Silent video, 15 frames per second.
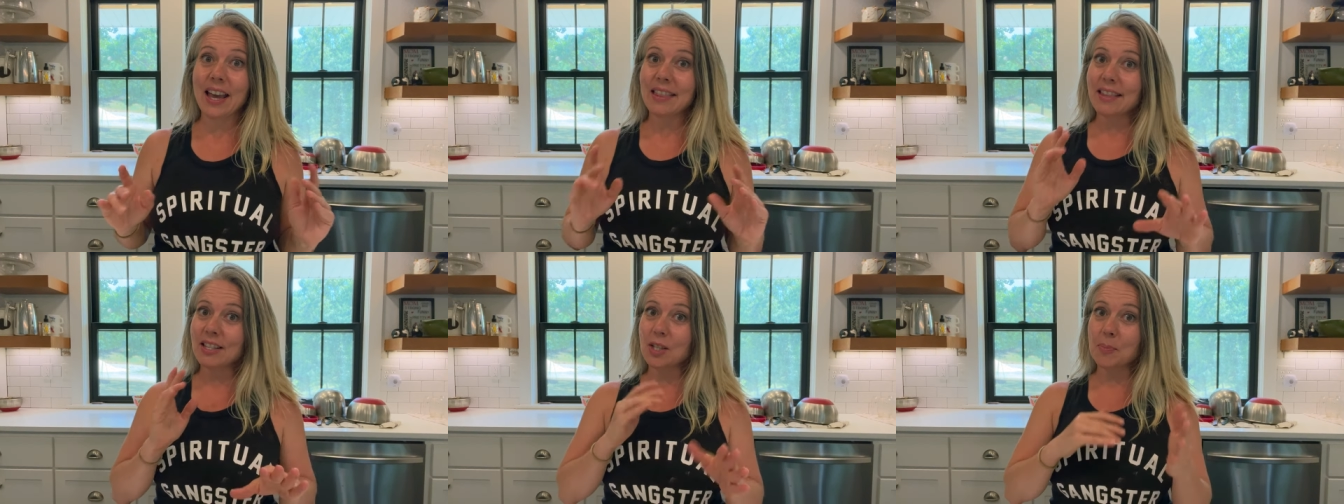
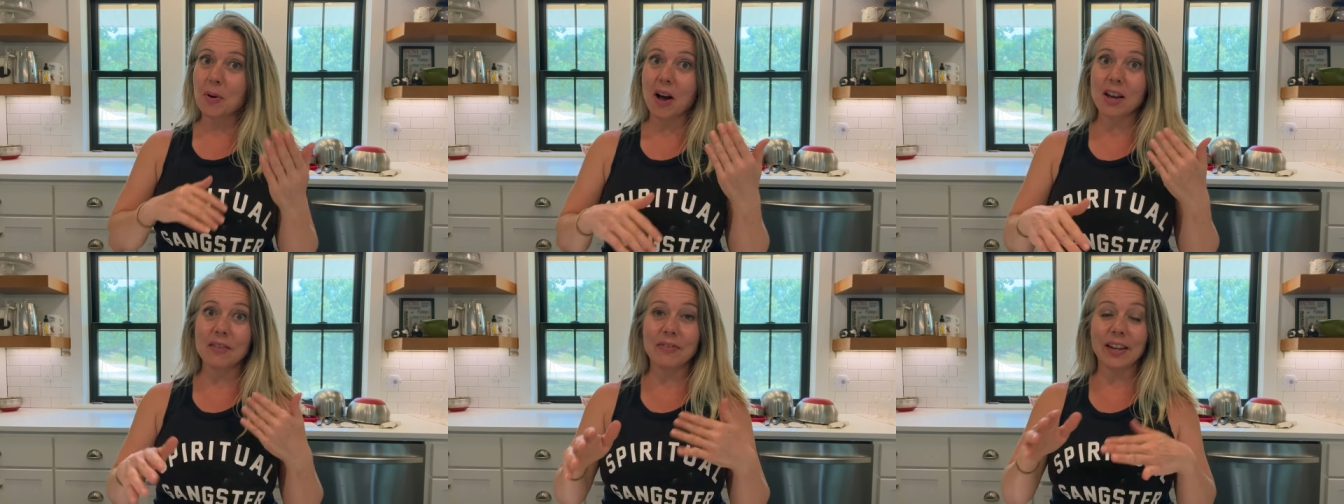The
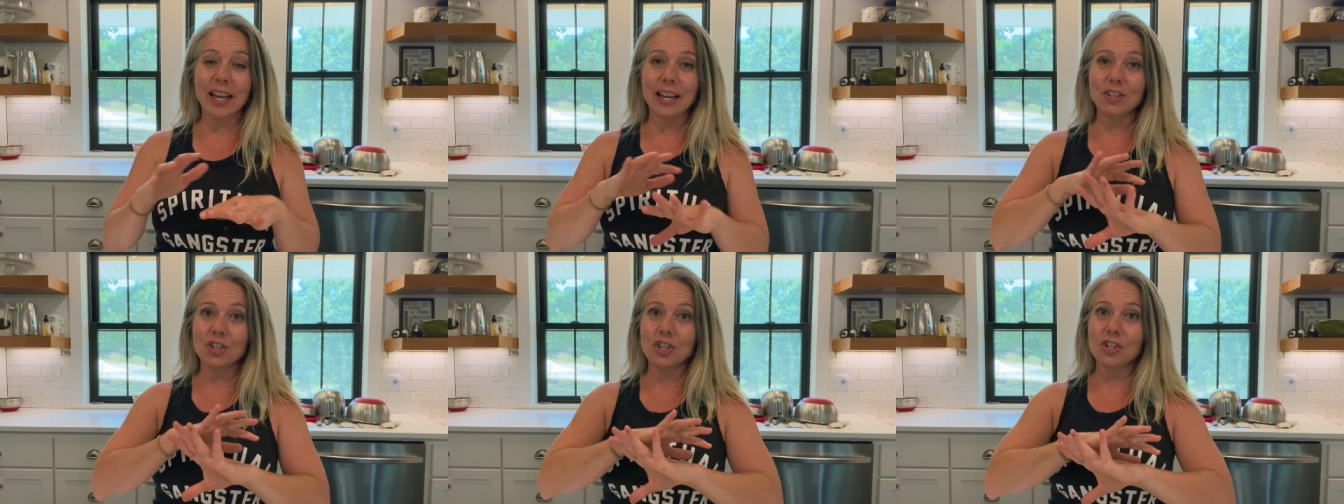
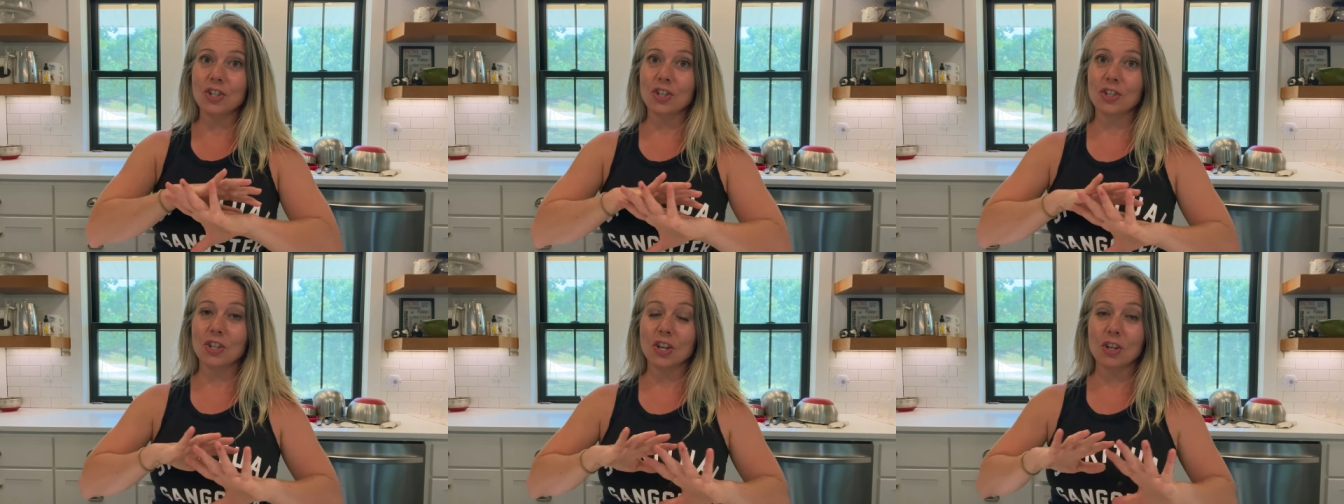saponification
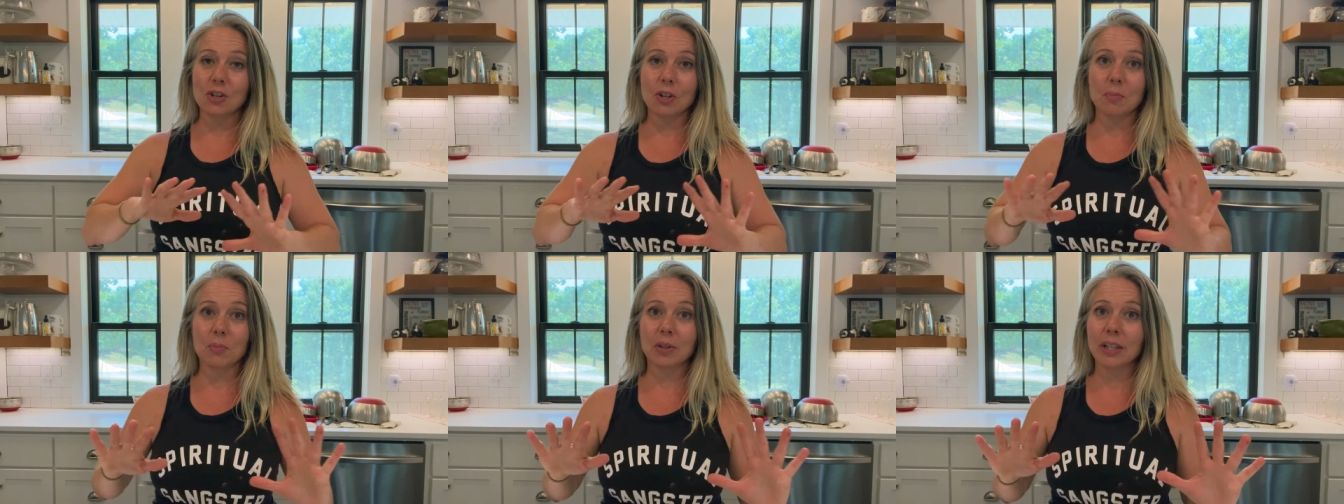just
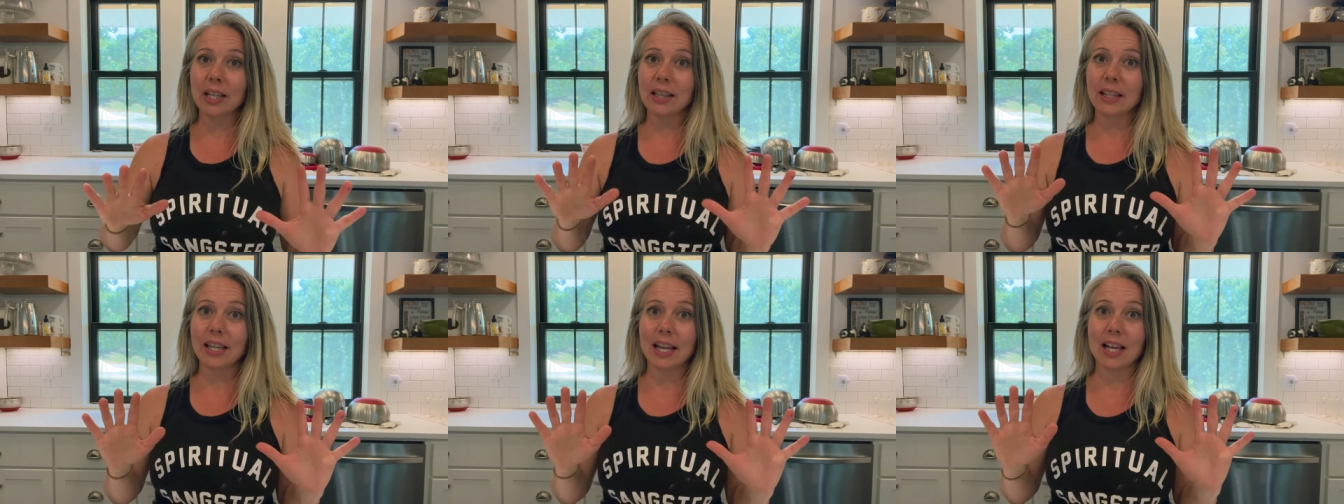
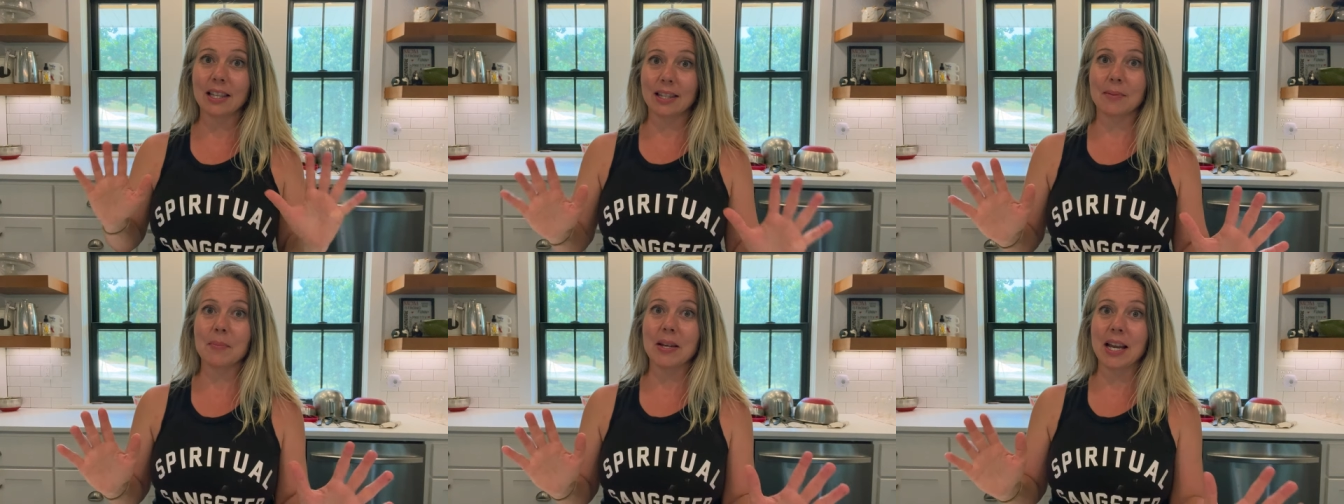completely
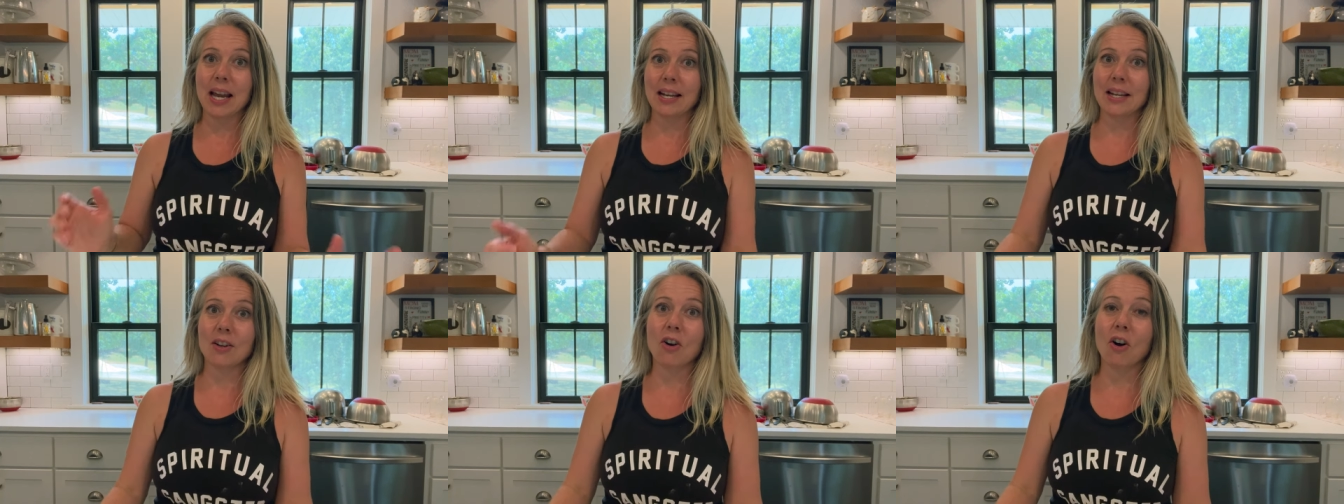eliminated